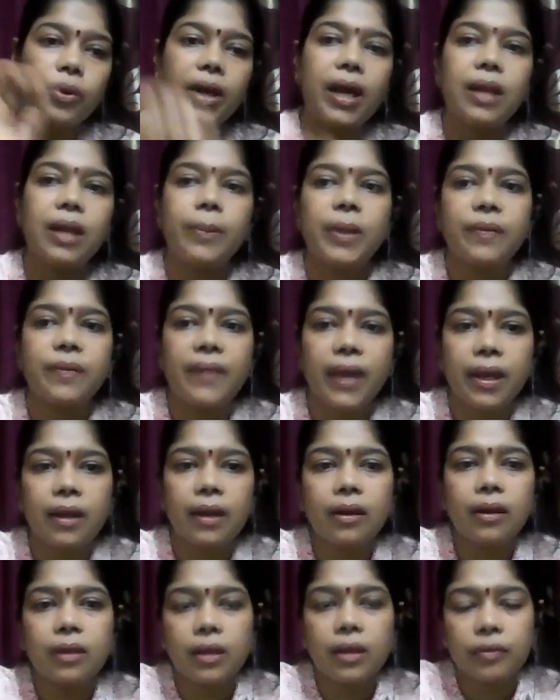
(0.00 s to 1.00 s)
I'll be
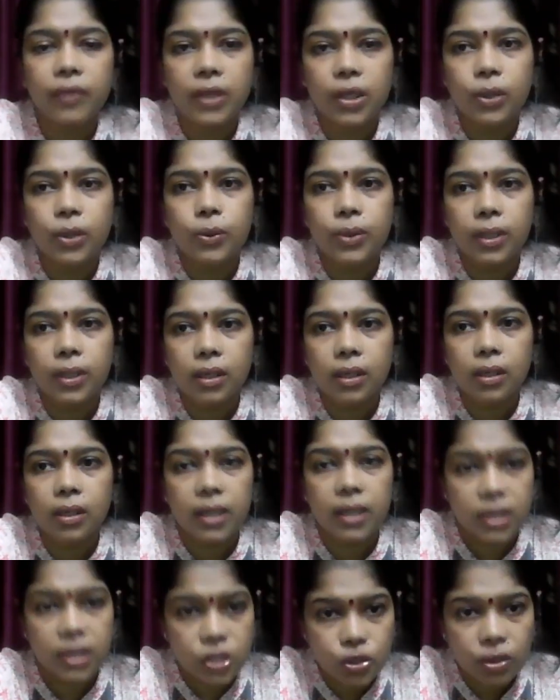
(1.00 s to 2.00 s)
there giving you the
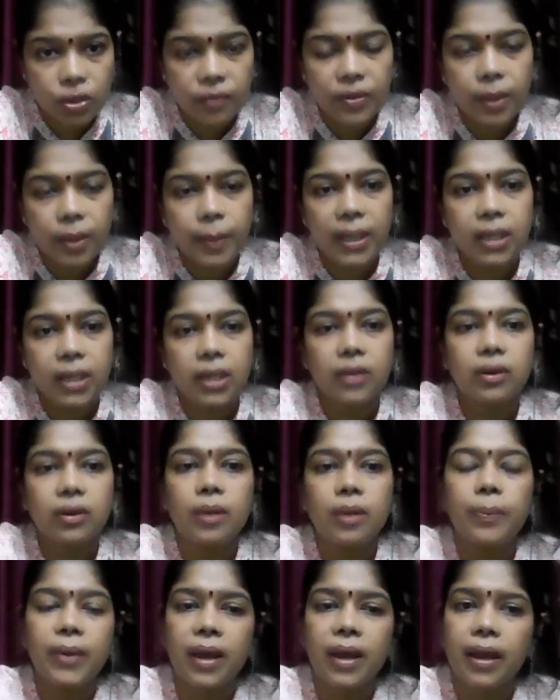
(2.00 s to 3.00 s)
list of the material
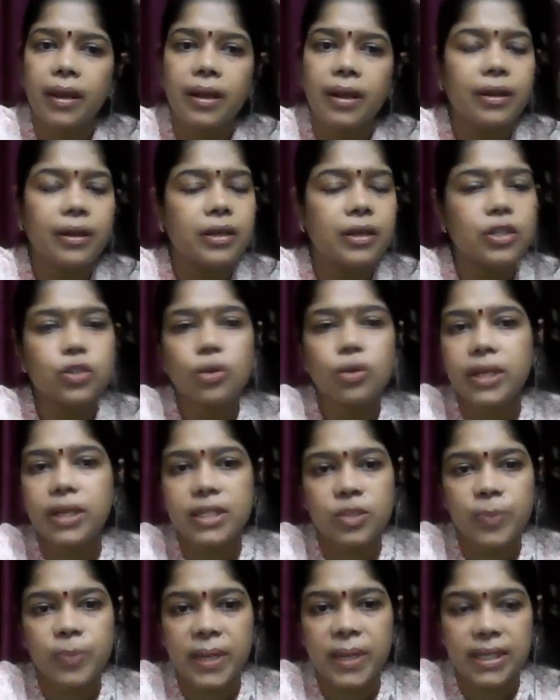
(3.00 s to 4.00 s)
prior, and it is not
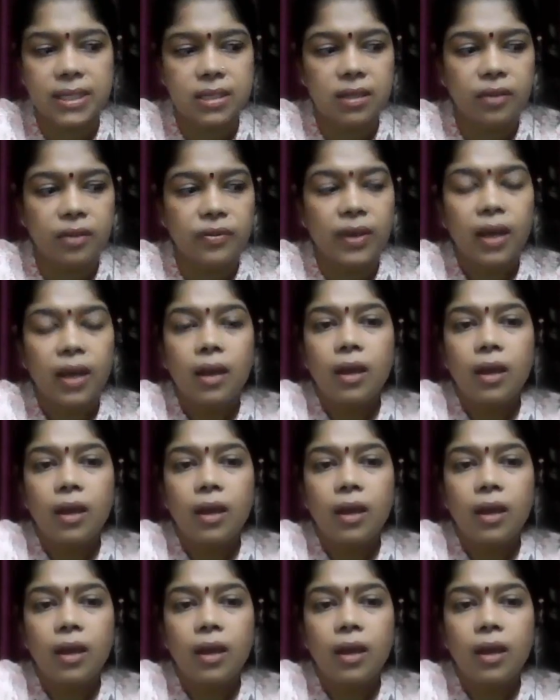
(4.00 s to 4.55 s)
expensive.